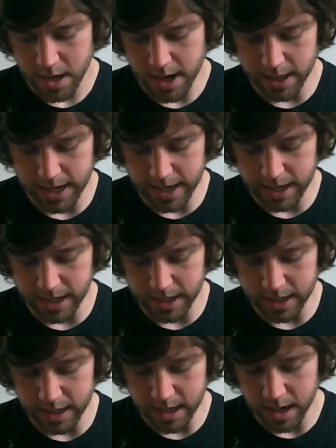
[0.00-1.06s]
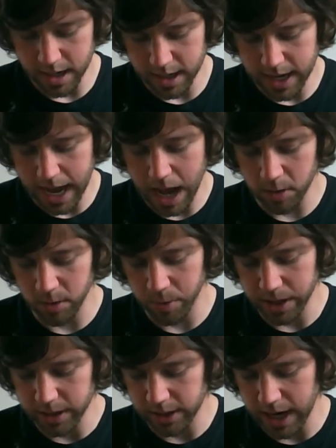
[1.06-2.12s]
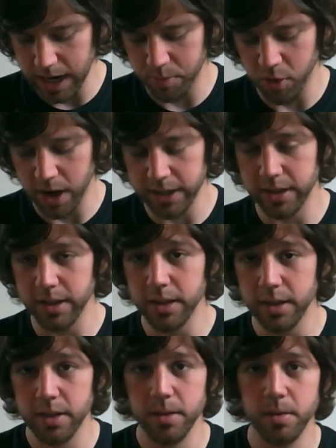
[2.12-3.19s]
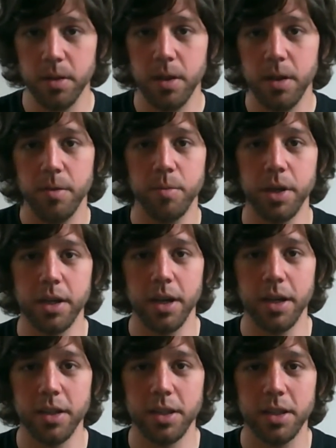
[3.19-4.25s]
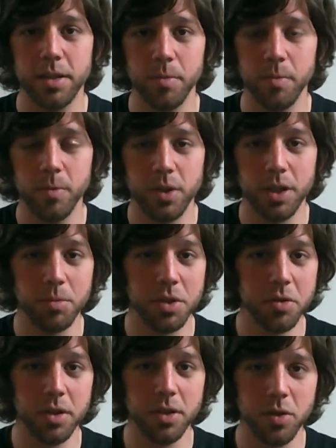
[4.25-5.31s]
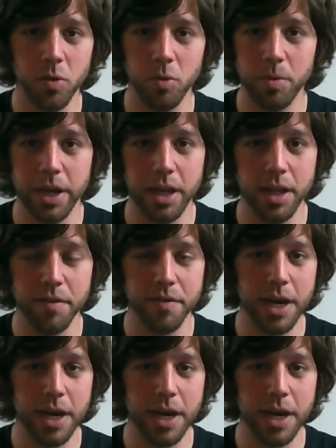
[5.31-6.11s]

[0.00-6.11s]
And then how do we decide prices? Because some students told me they